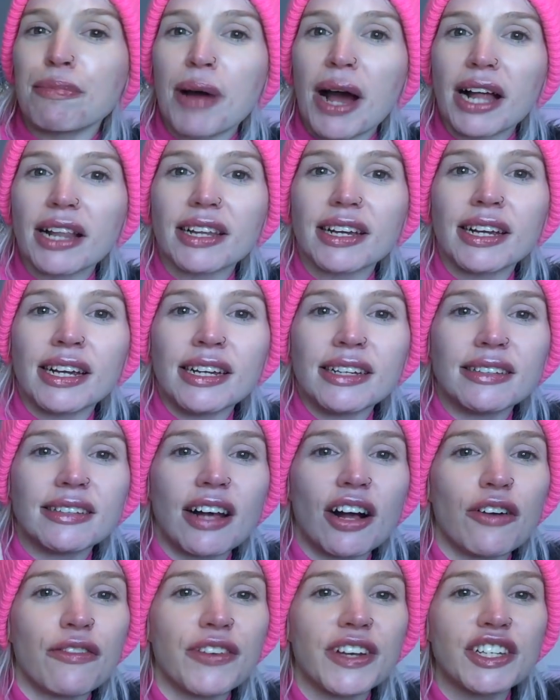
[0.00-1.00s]
palette
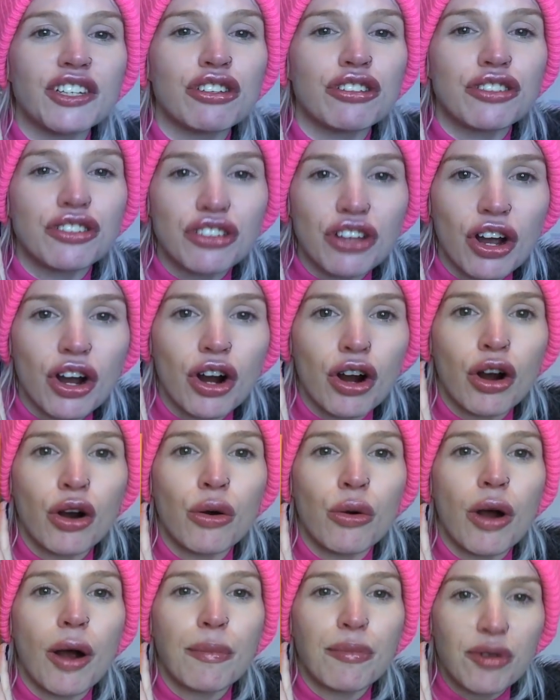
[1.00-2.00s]
itself is
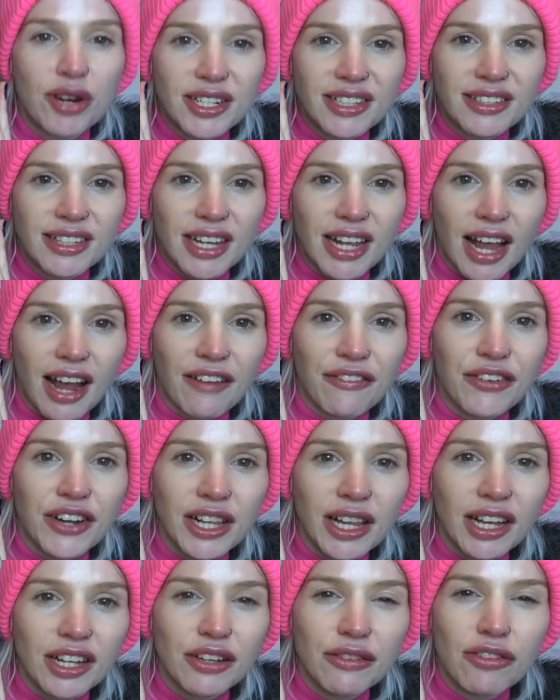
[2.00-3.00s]
so pretty. I
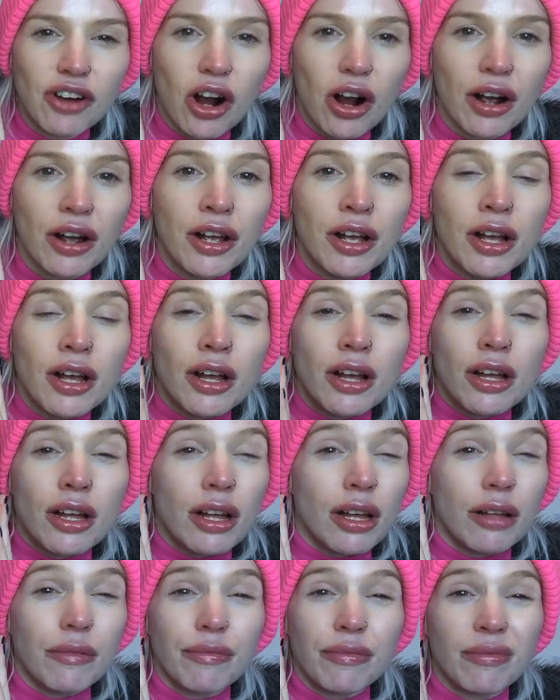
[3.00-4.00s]
feel like
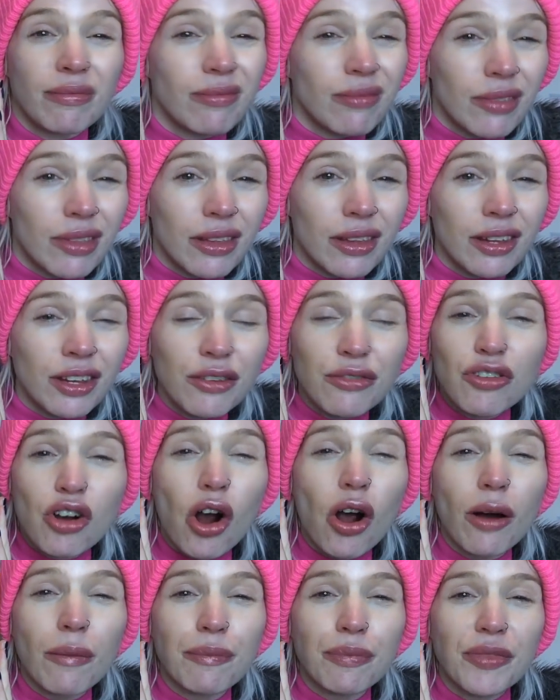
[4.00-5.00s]
you've
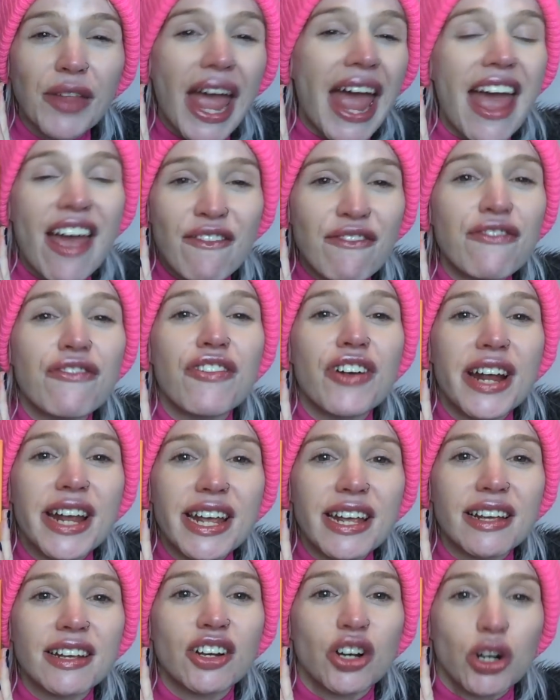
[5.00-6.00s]
got
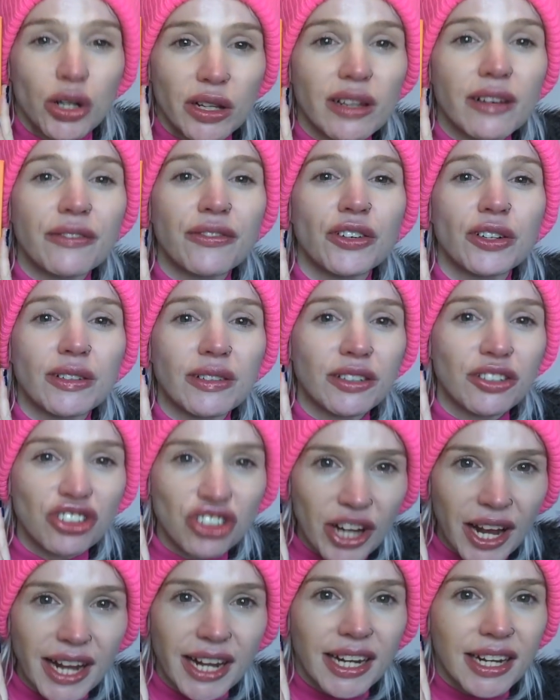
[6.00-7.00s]
every colourful
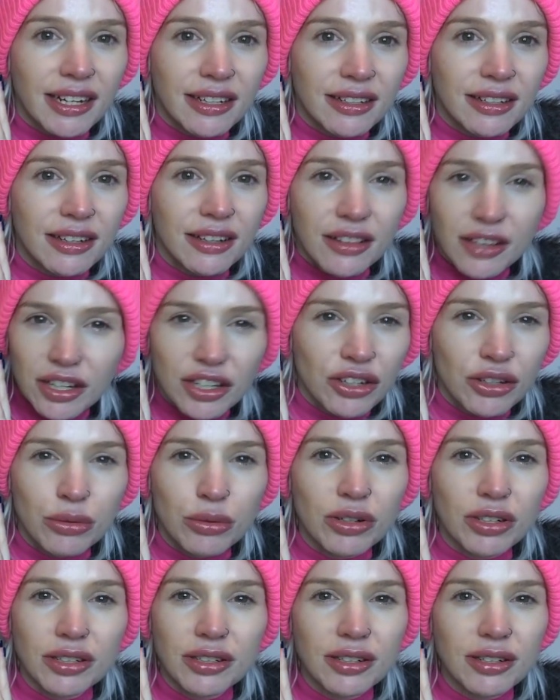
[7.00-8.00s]
shade that you
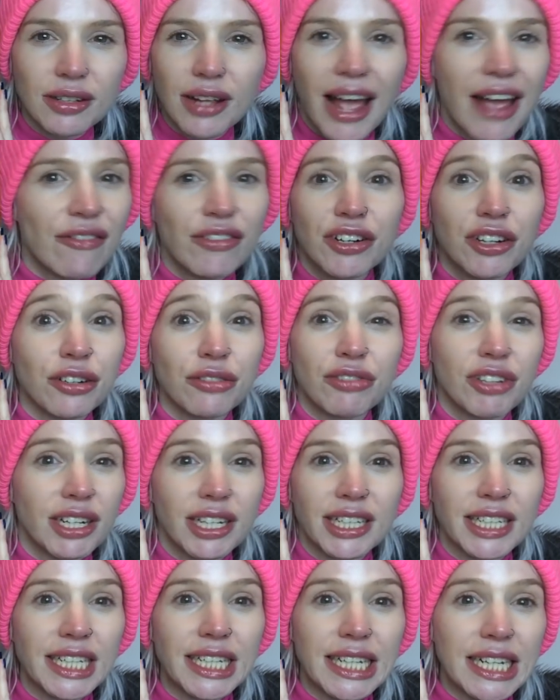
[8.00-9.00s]
would ever
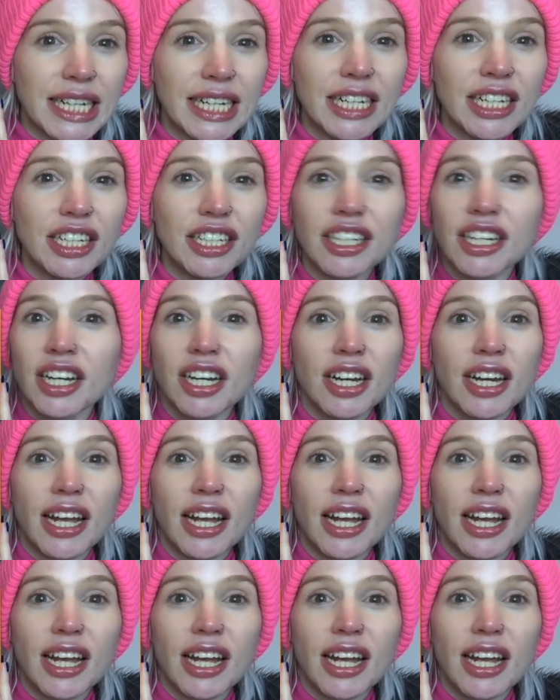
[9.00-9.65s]
really need.